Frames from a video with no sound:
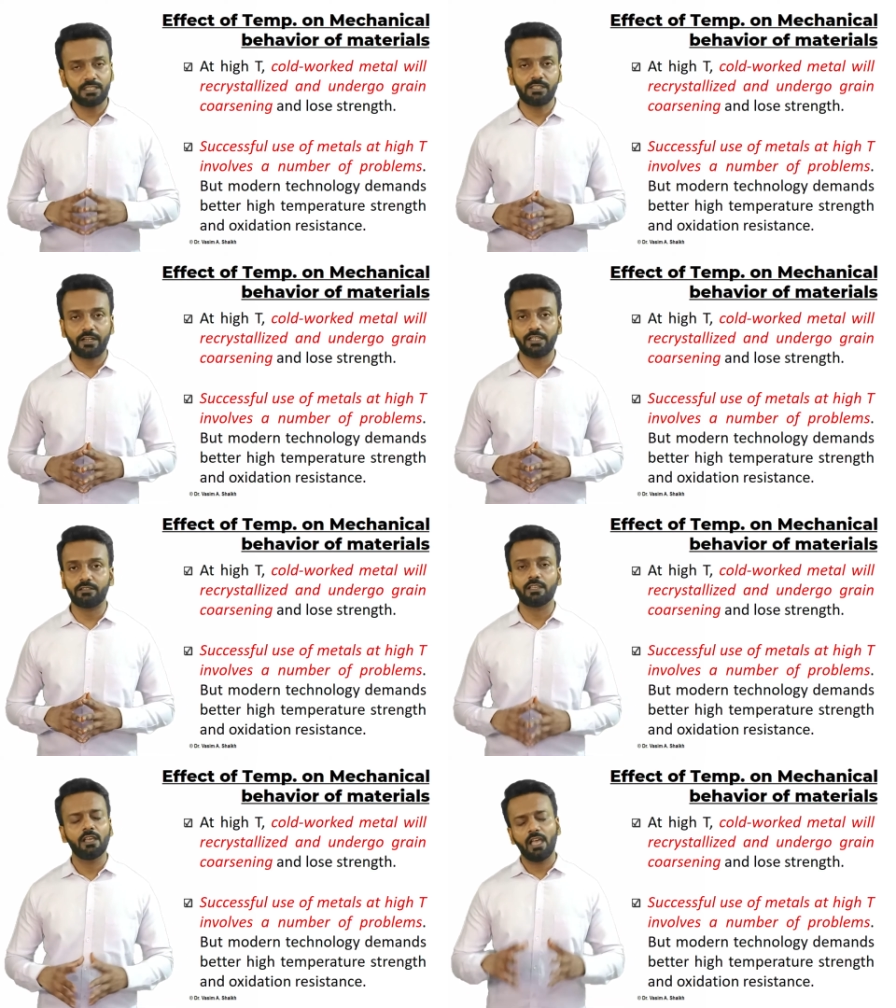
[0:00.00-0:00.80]

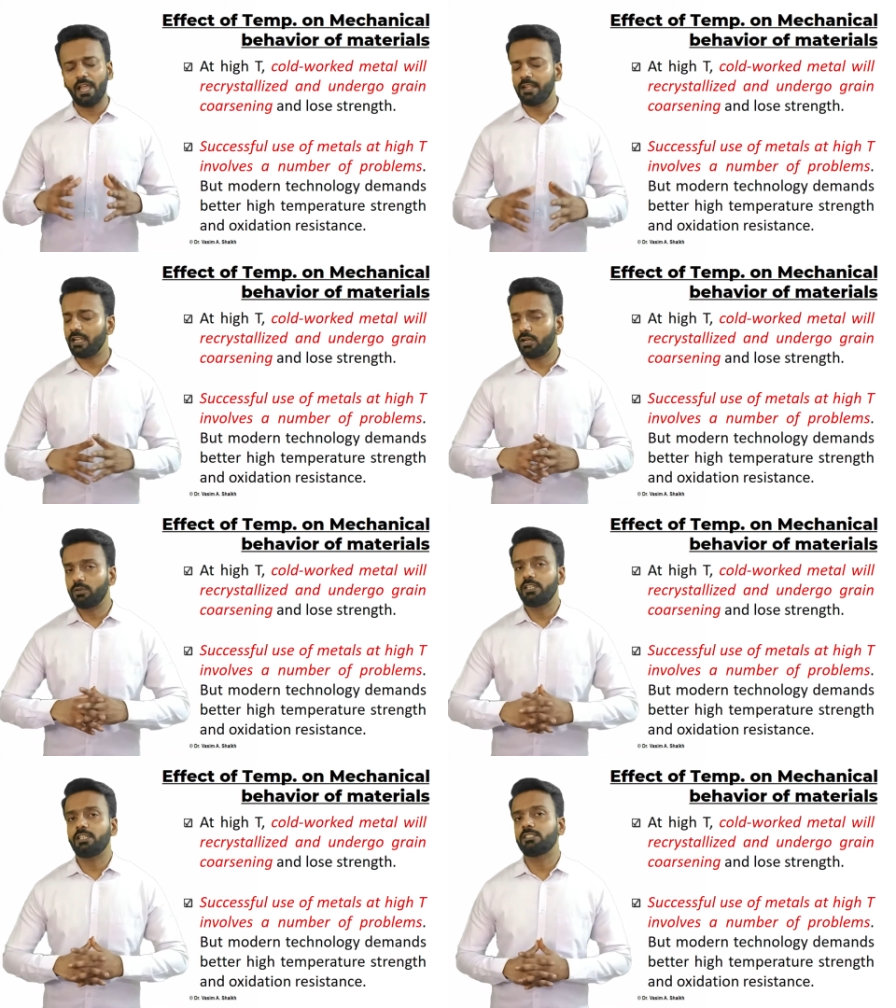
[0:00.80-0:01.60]
strength. And
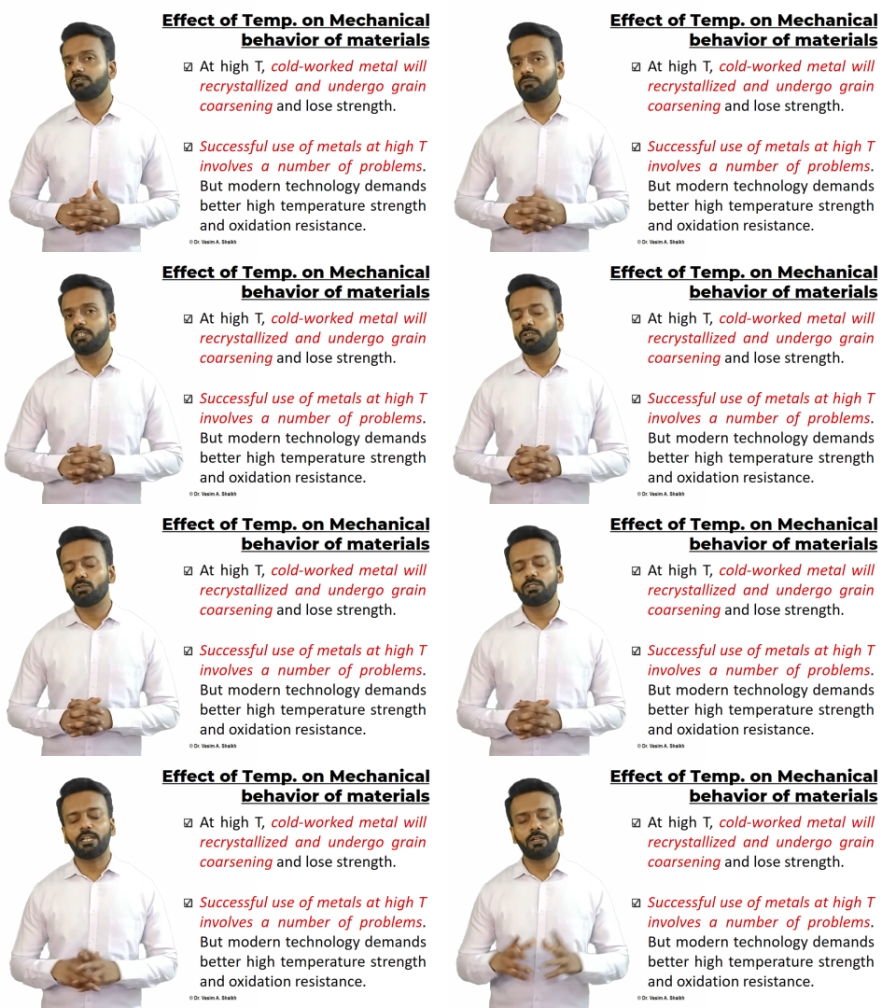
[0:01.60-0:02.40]
nowadays we
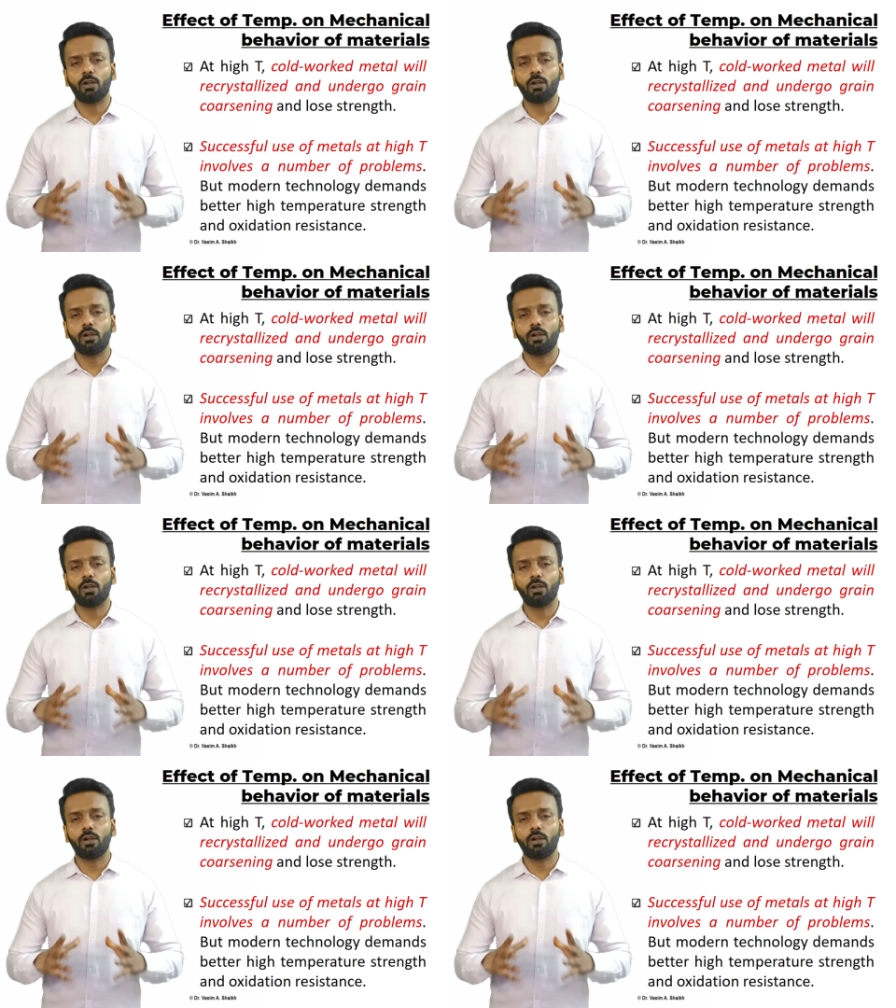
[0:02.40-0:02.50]
know that a